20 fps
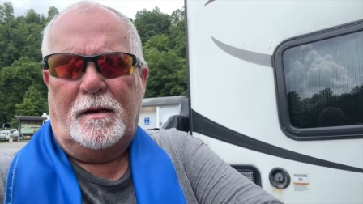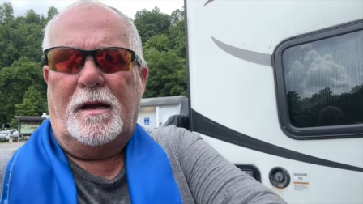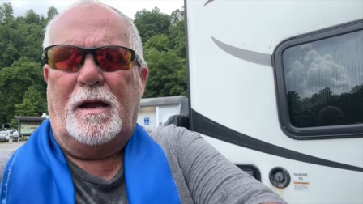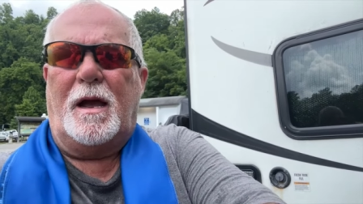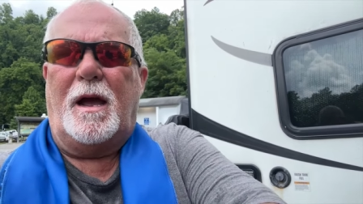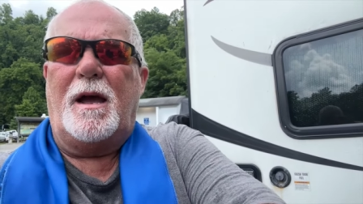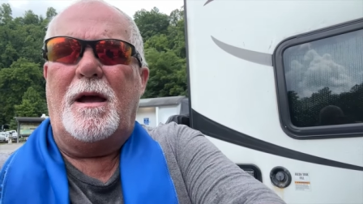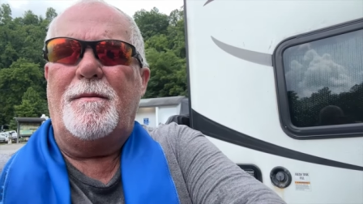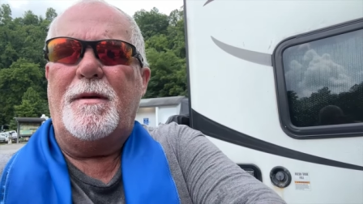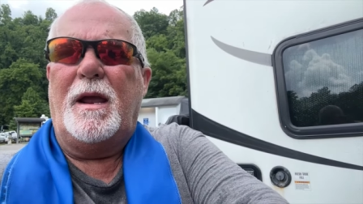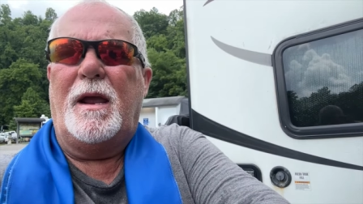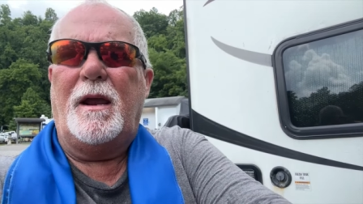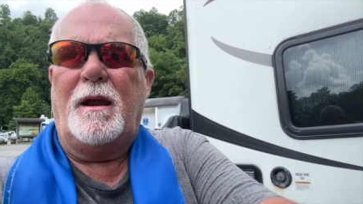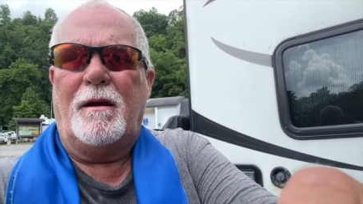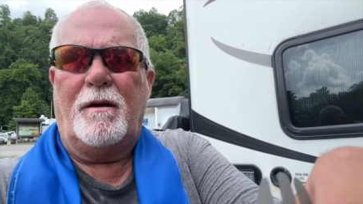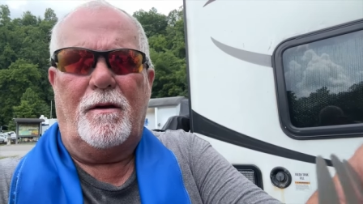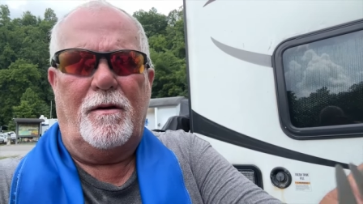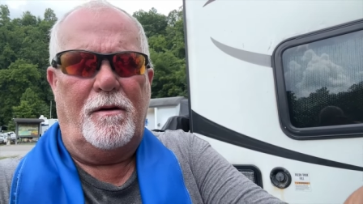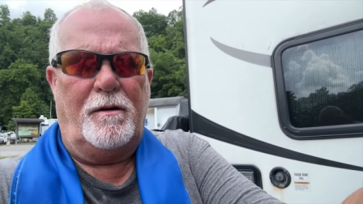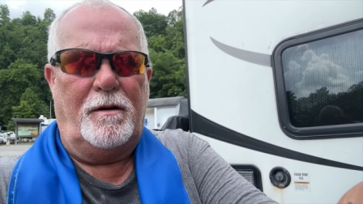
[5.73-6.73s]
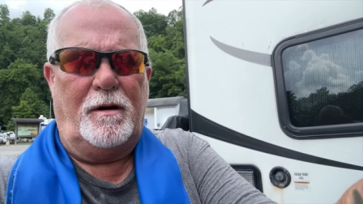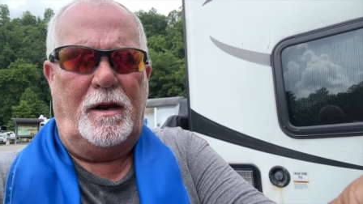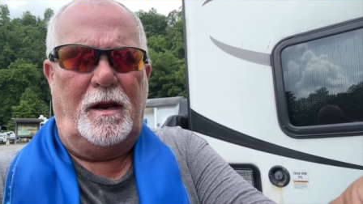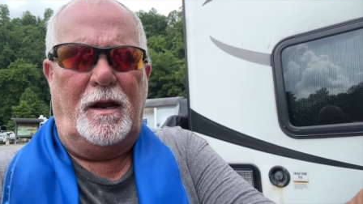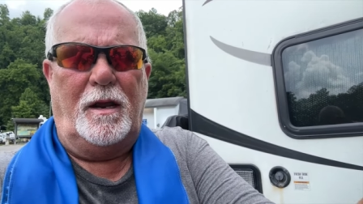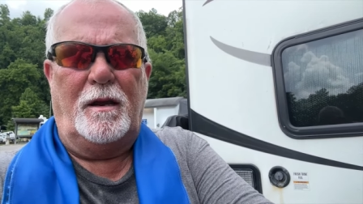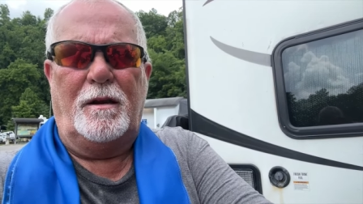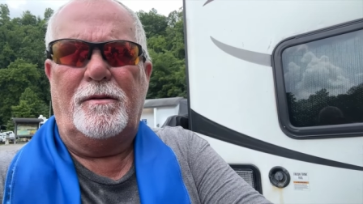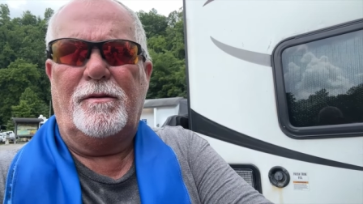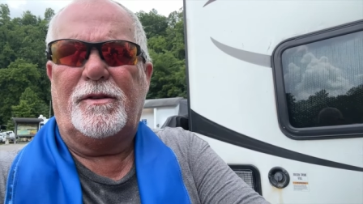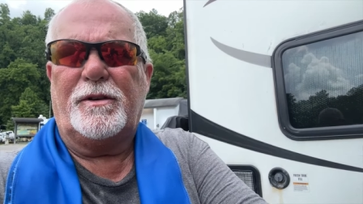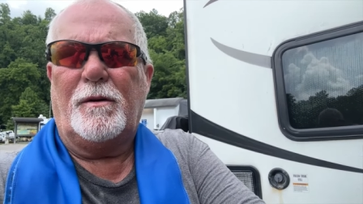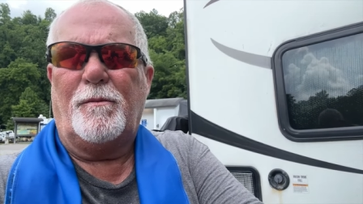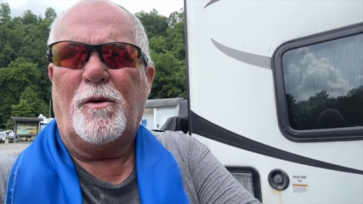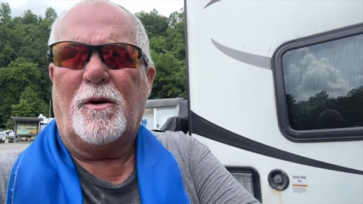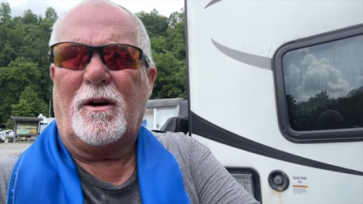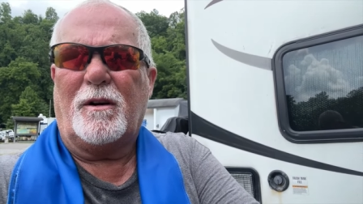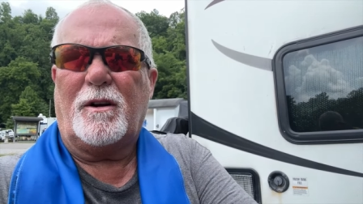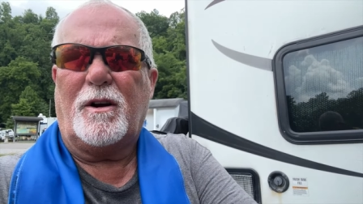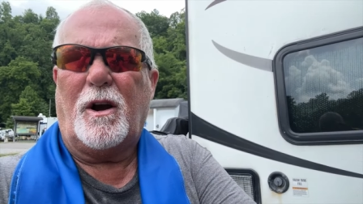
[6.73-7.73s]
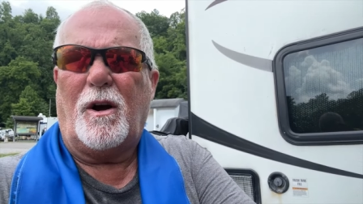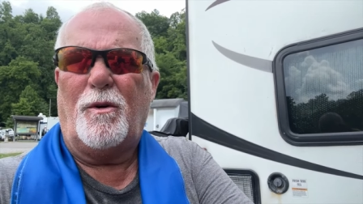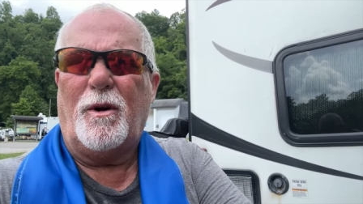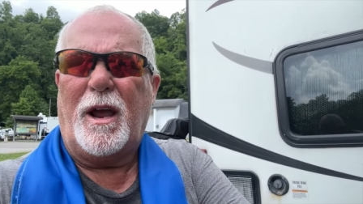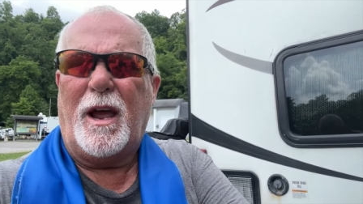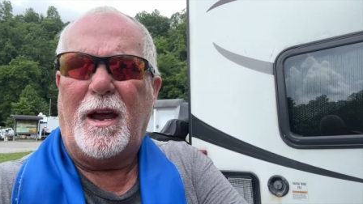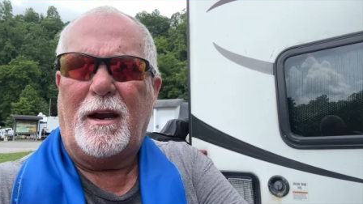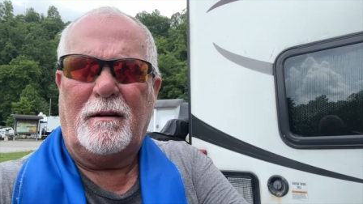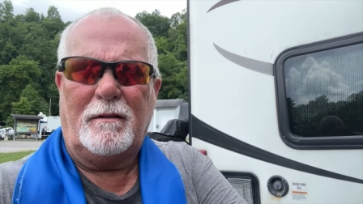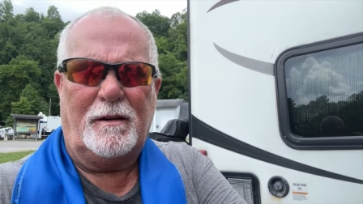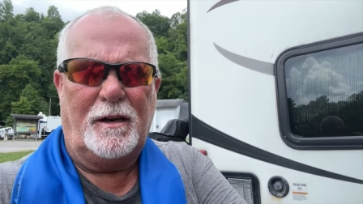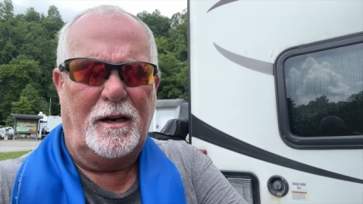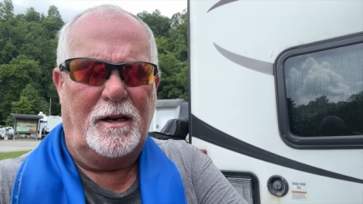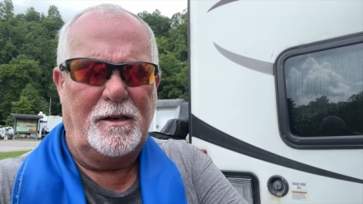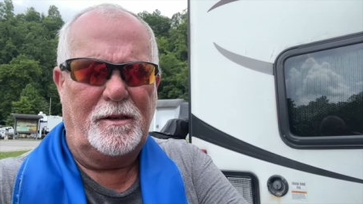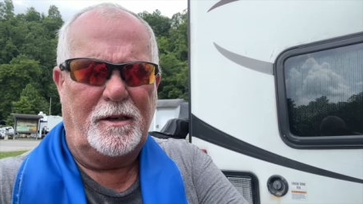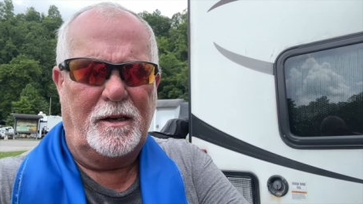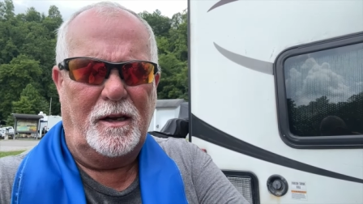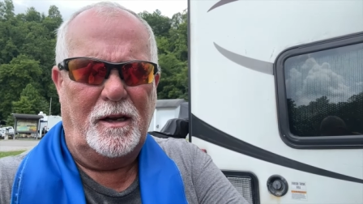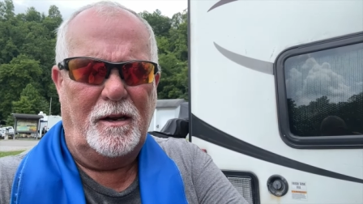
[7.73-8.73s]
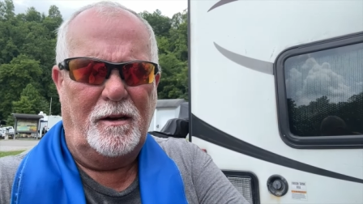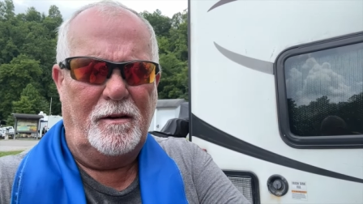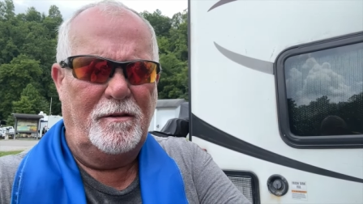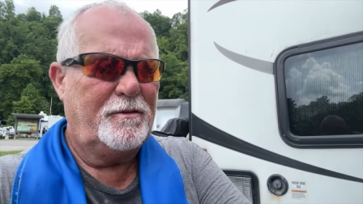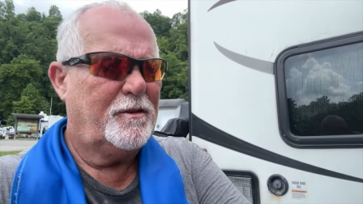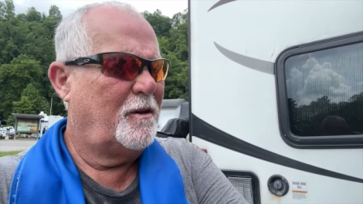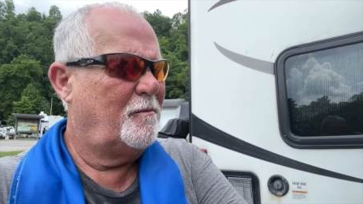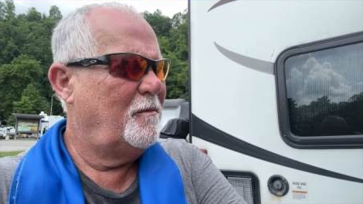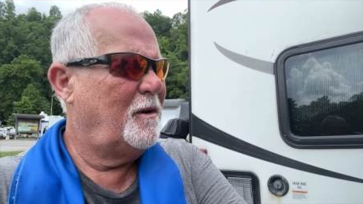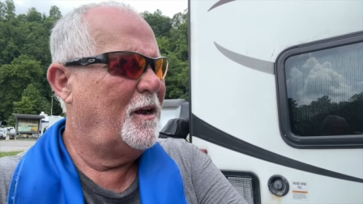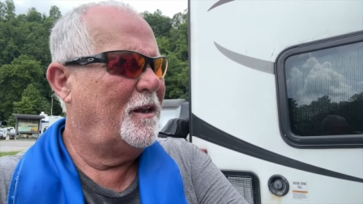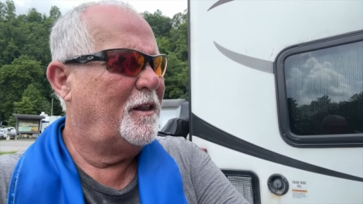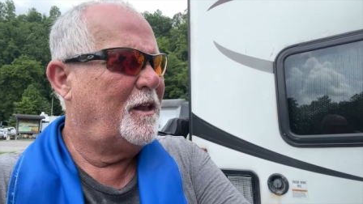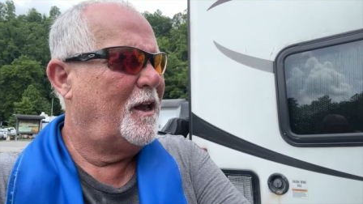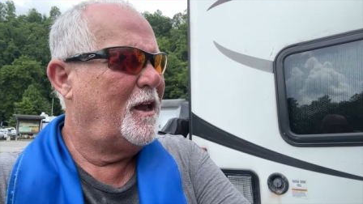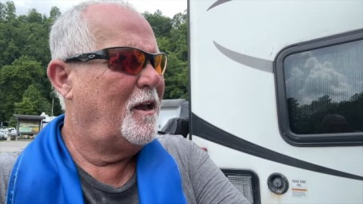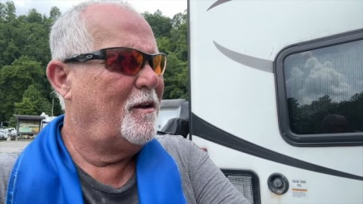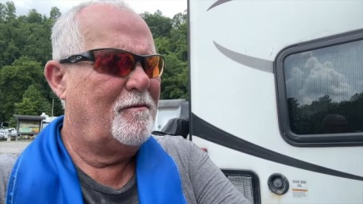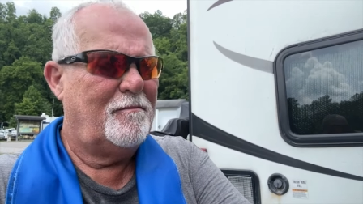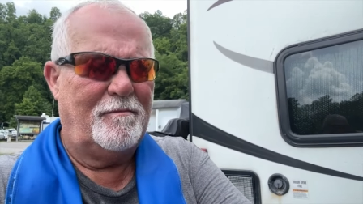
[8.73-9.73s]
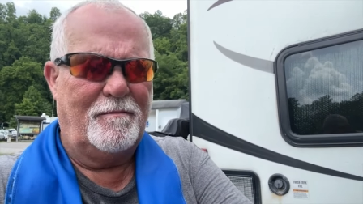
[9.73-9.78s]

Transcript: I'm here in somewhere Kodak, Tennessee, something like that.